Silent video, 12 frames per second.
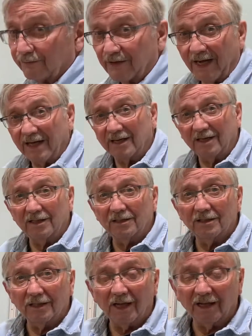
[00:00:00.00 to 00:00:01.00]
got to
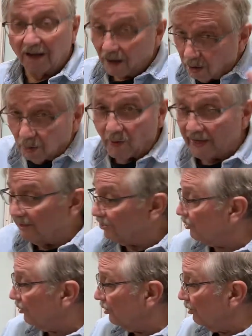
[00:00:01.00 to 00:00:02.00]
always
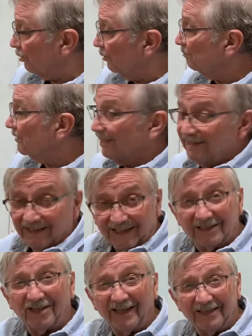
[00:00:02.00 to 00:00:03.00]
do
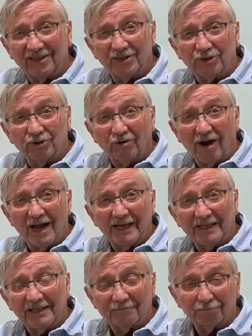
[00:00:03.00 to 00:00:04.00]
is let this dry
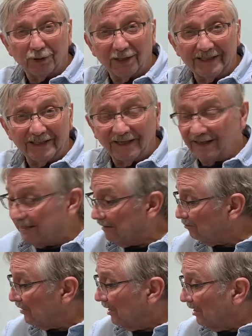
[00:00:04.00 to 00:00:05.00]
completely.
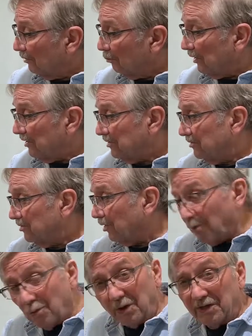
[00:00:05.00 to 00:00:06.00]
We
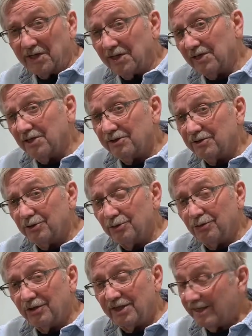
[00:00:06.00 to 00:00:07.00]
don't want to get it too
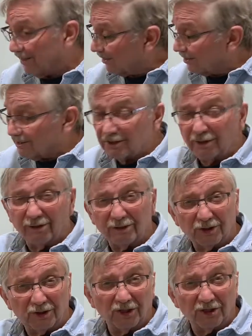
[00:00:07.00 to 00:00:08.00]
thick. This
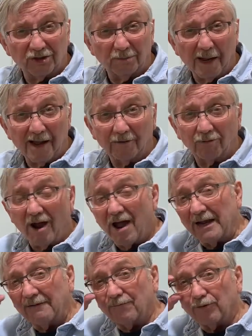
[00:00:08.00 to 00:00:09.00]
looks just about
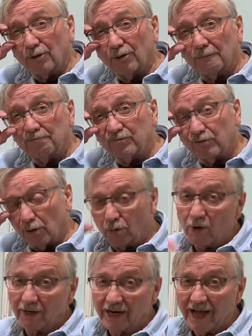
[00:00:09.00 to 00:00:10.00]
right for
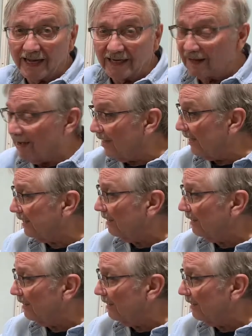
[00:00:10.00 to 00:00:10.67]
what I like.